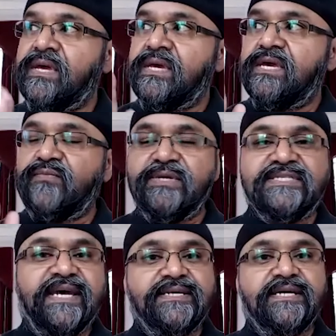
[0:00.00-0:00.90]
If we
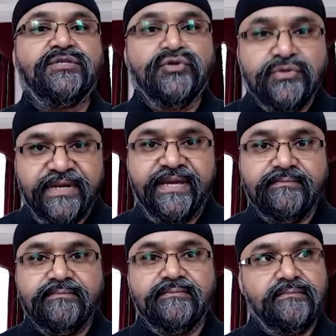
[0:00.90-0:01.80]
said a tree
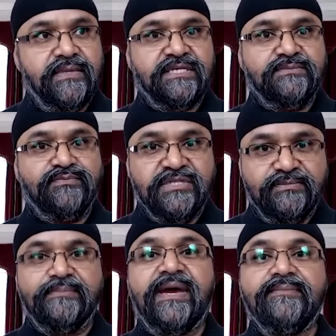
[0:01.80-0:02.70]
is
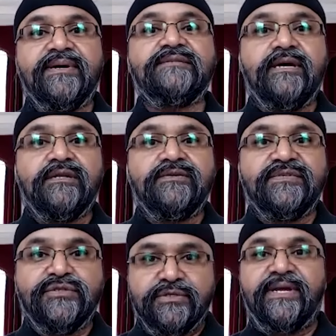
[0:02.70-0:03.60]
principally paper is made of a
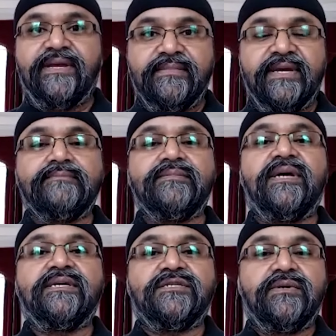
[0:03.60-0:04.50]
tree, yeah?
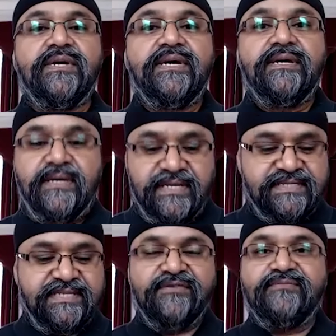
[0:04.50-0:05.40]
So
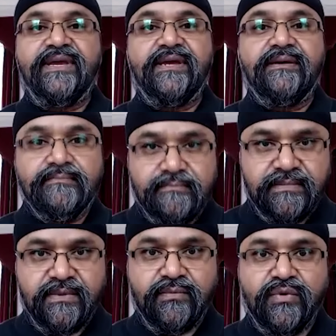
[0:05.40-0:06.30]
itself being
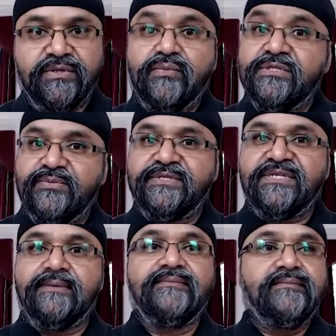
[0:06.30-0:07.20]
wood. Once upon a
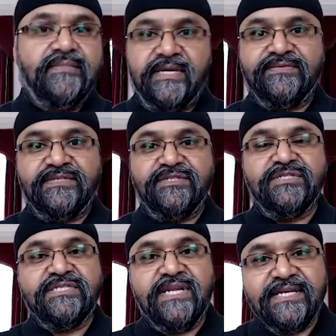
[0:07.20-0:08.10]
time, they also used to
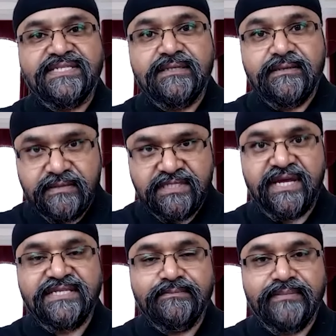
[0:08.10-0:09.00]
slice,
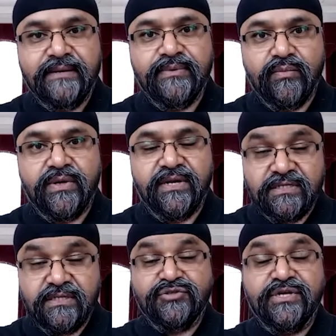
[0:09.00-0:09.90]
slice paper, one,
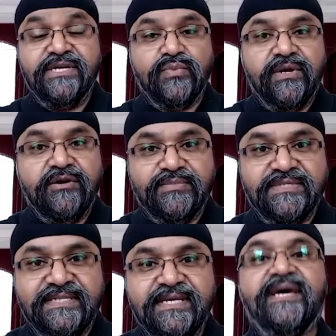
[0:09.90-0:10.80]
a tree is
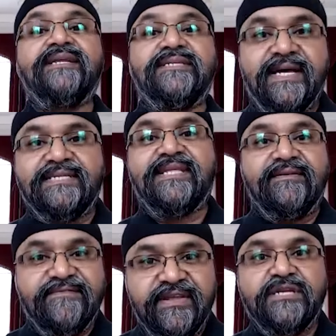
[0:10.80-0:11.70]
100% to get to that
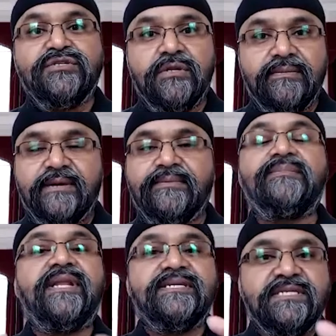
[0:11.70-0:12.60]
finish on the paper,
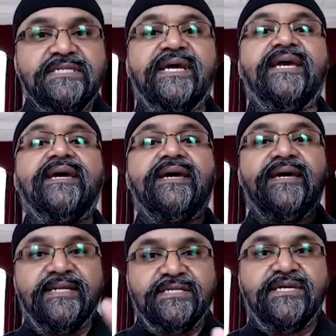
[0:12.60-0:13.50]
but let's just say
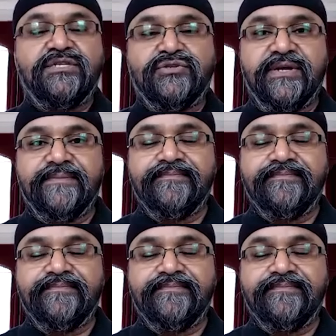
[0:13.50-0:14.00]
it's a tree.